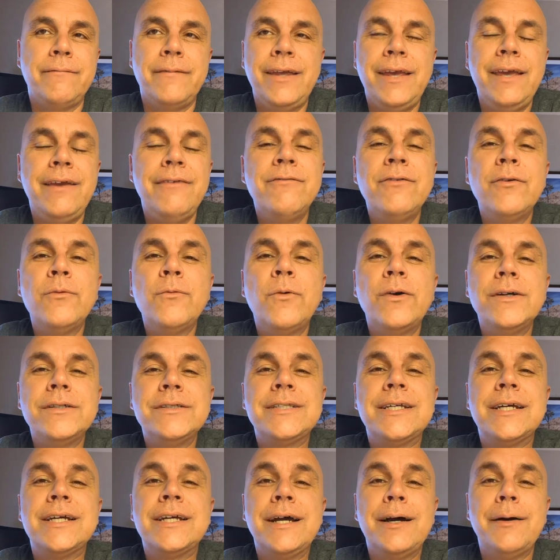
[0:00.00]
even
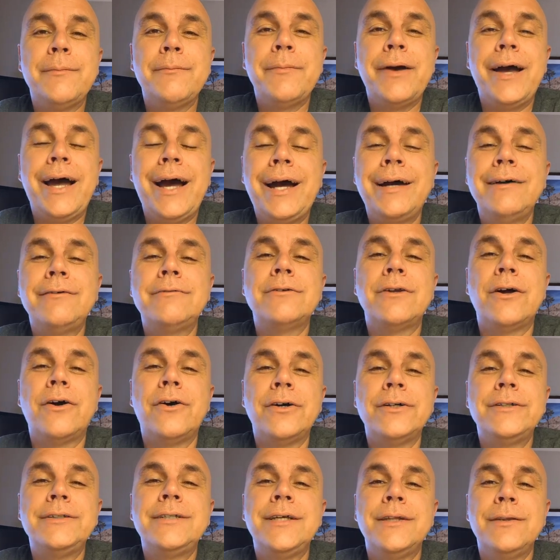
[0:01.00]
once I got out
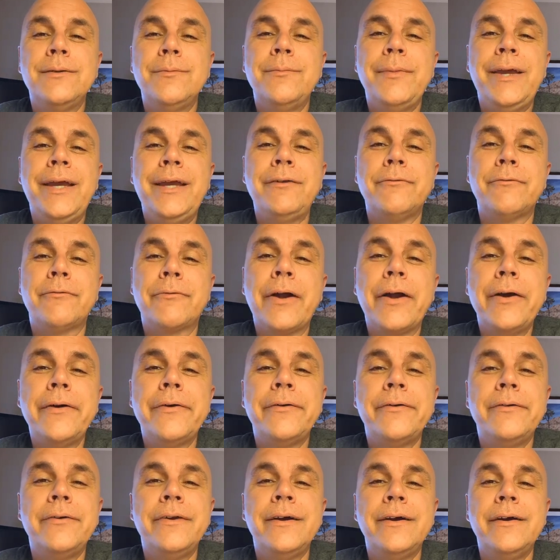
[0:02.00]
onto the main
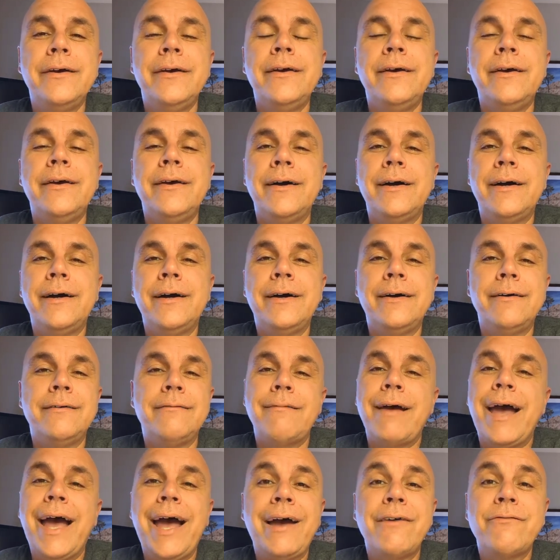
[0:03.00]
road,
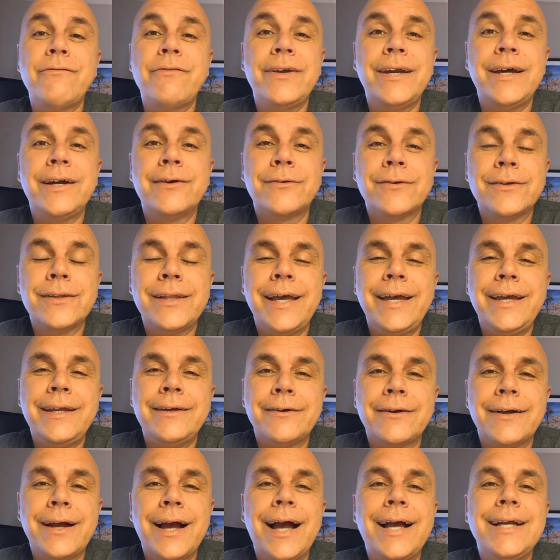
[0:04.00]
half an hour
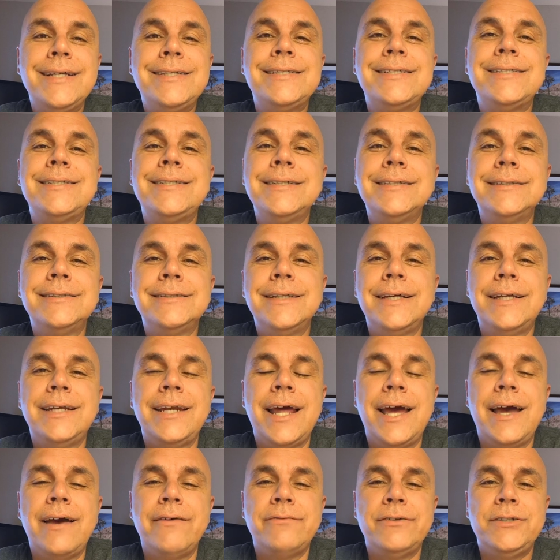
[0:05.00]
later, I still didn't
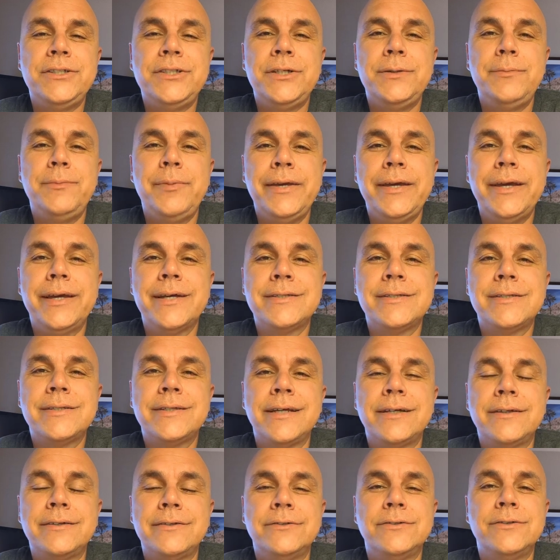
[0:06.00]
have a GPS
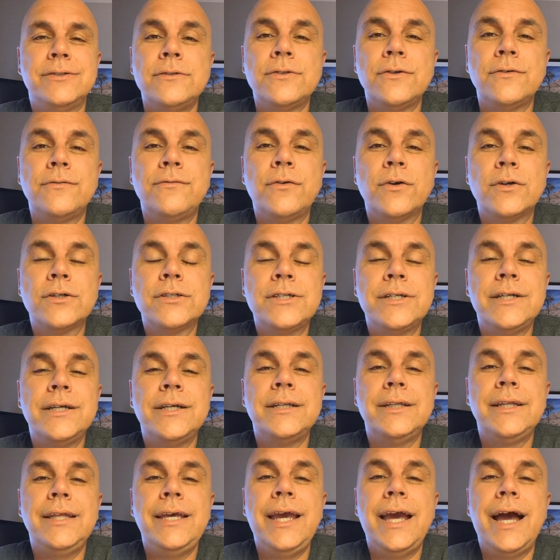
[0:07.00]
signal. So
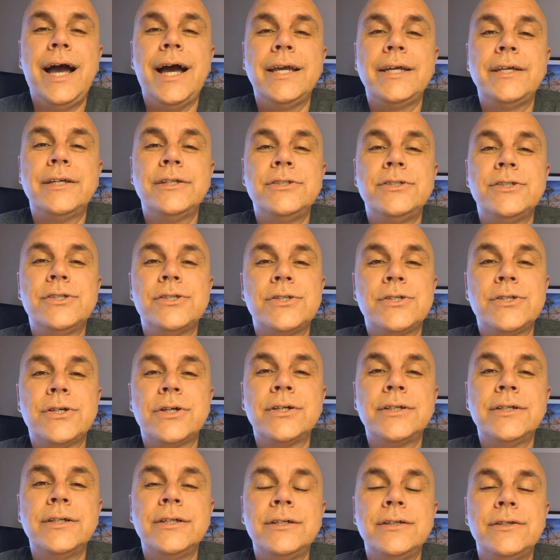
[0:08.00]
fortunately, I could just
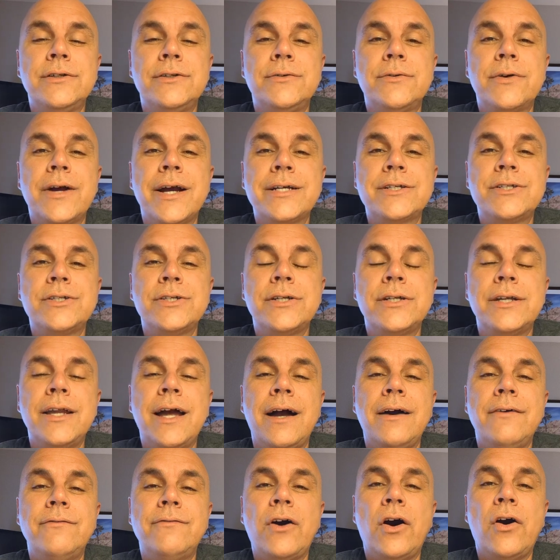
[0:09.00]
turn in the direction
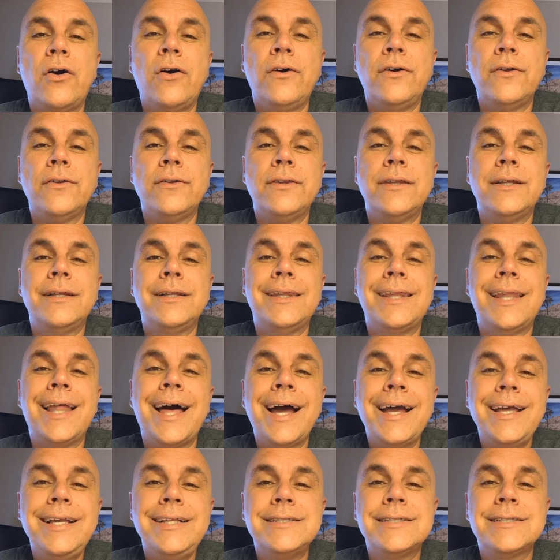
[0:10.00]
of all the
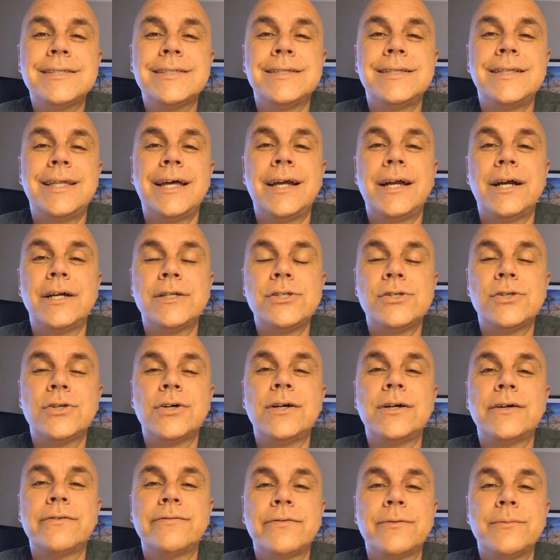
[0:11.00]
lights that I
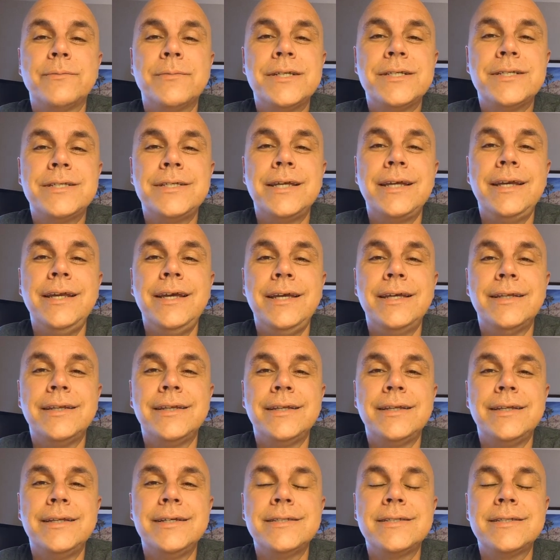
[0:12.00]
saw from the city in
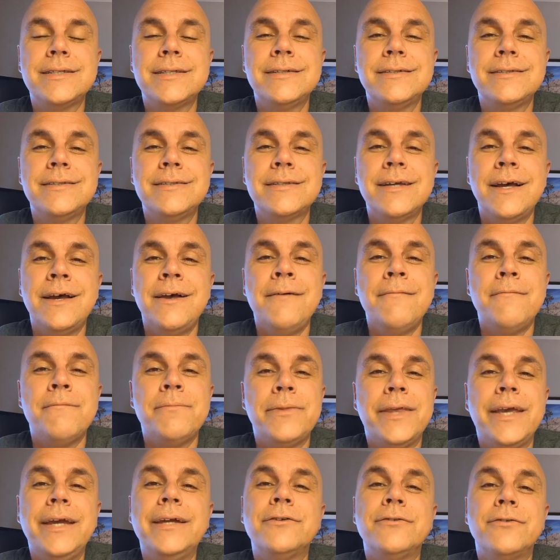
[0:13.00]
the distance
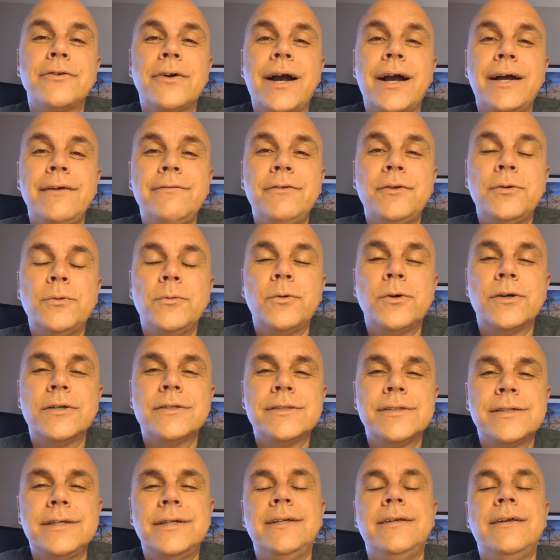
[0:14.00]
and drive
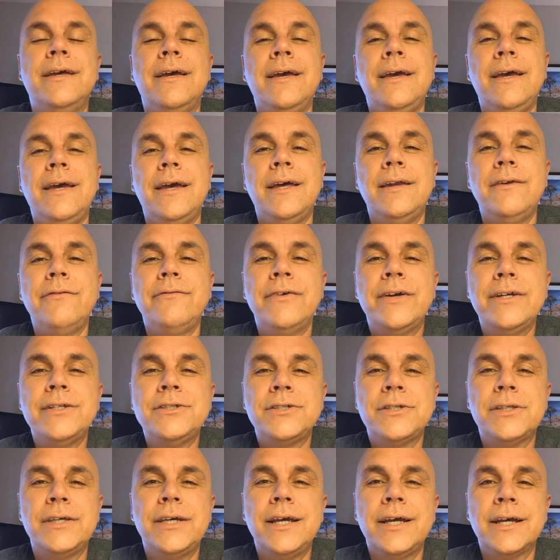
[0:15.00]
towards it. And
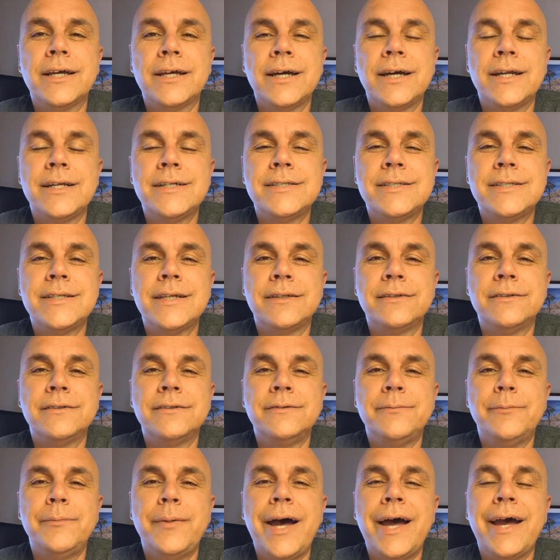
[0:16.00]
eventually I got a
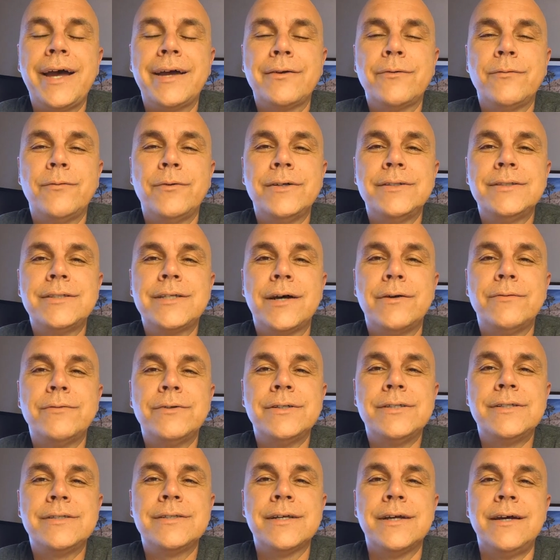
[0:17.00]
signal back once I
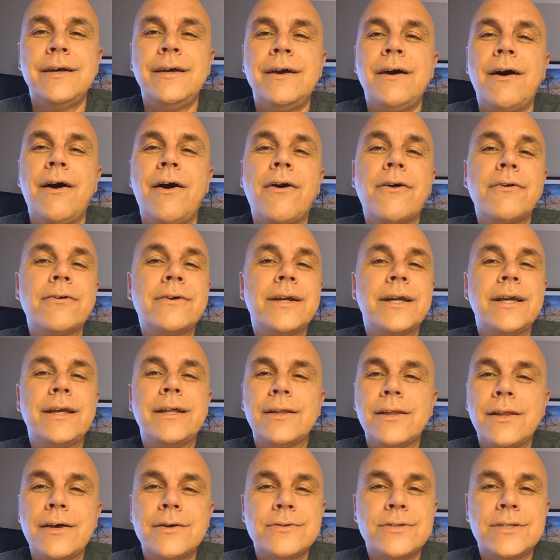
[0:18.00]
was already
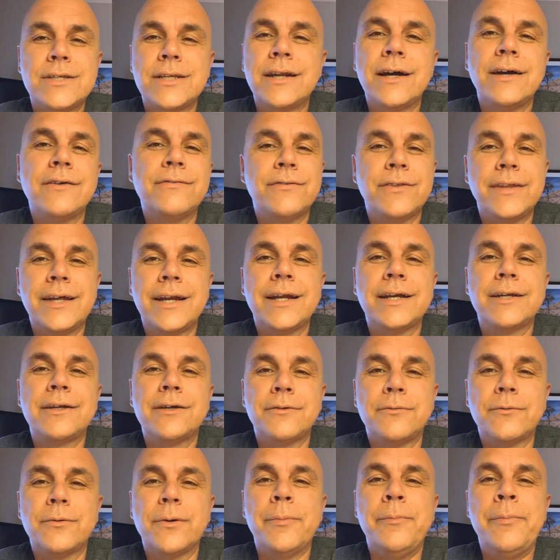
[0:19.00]
close enough that I
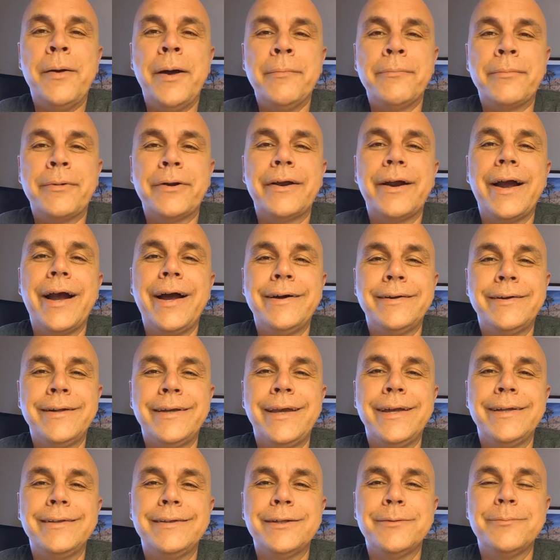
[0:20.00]
could remember how to
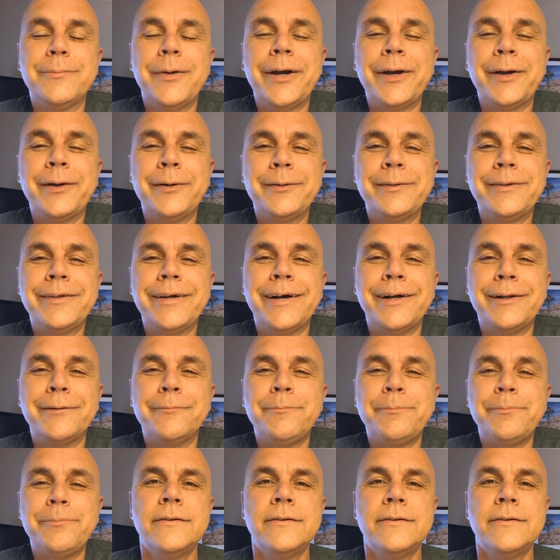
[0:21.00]
get to my hotel.